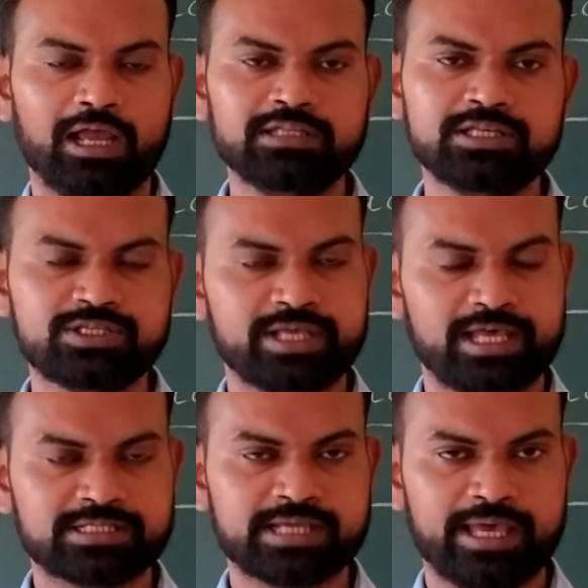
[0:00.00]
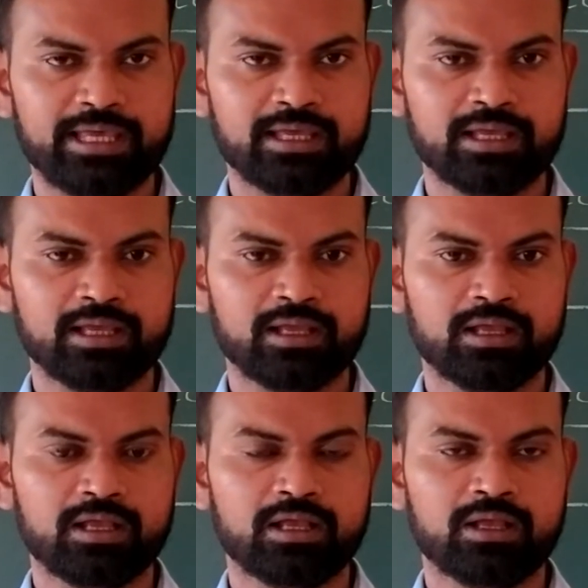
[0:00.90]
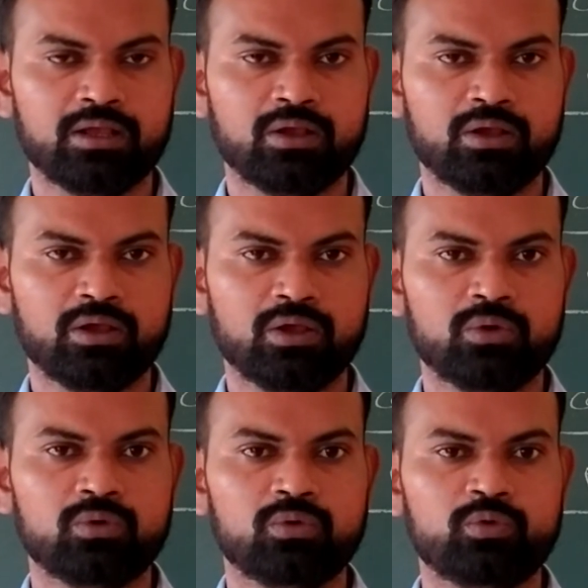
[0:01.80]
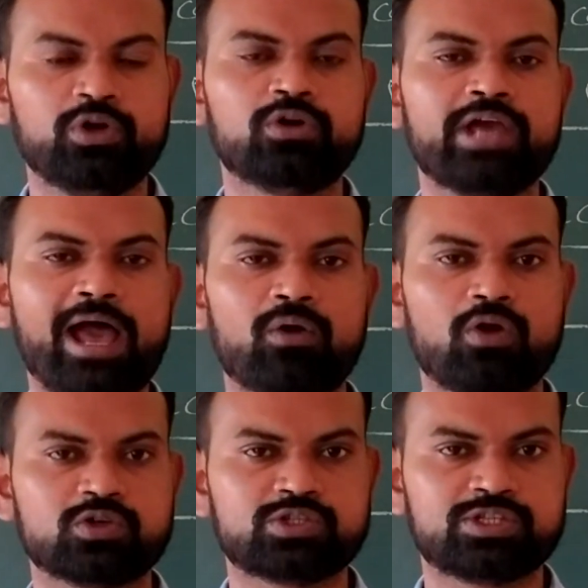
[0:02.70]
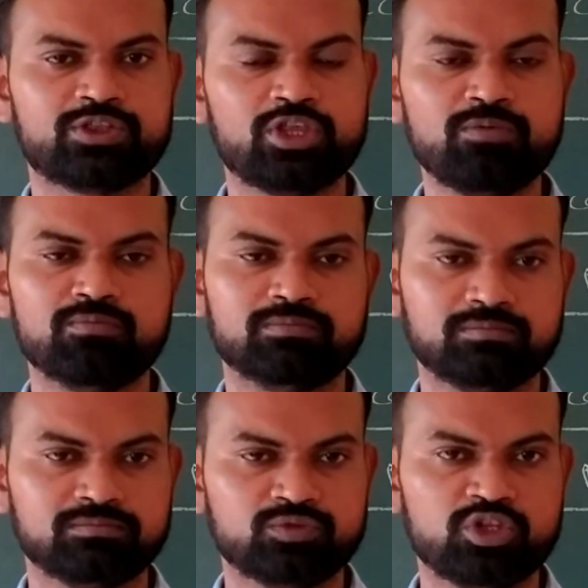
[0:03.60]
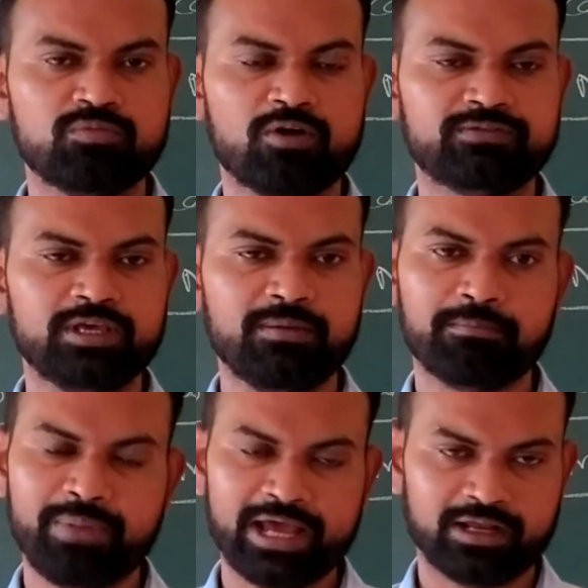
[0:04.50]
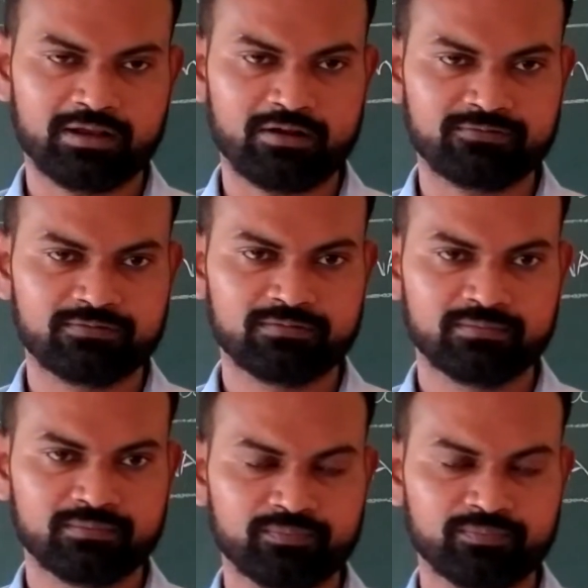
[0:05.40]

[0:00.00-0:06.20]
In this essay, we don't have lost theme of the paragraph.